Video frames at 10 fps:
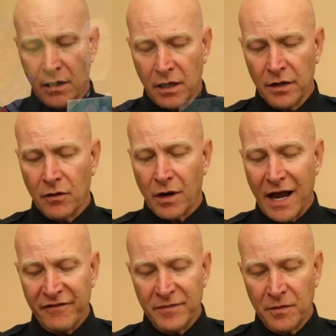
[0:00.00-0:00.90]
on or
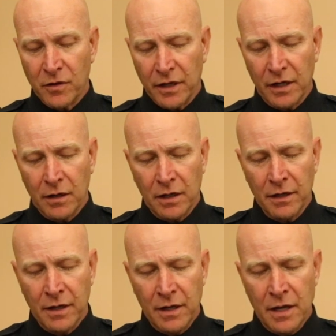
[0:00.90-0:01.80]
have been working
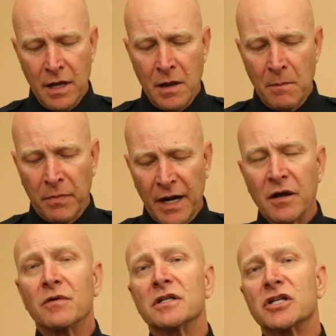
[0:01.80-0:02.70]
on, but I
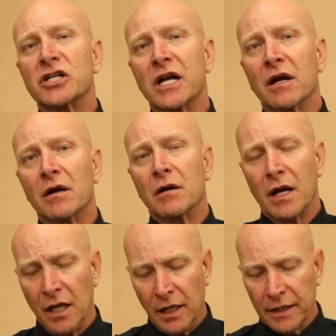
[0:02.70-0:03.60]
will share
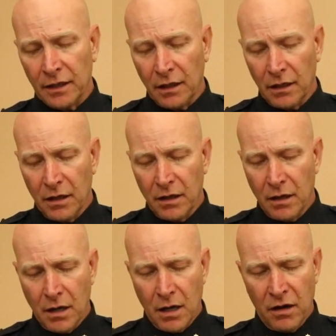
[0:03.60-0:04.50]
a little
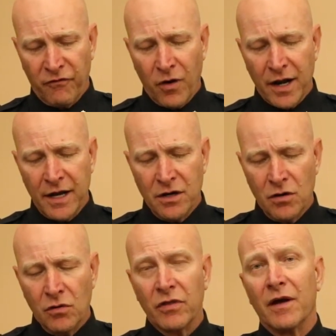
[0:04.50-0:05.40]
of what I
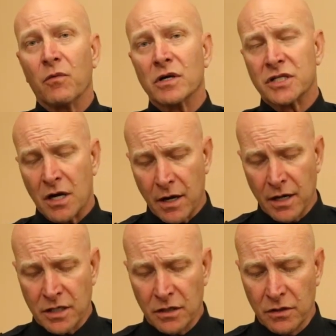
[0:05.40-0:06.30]
know that we're
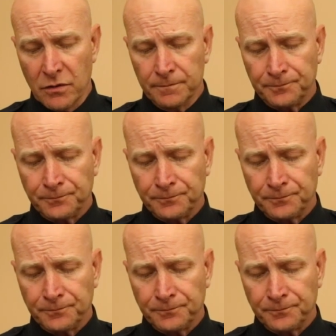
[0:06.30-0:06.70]
starting to do.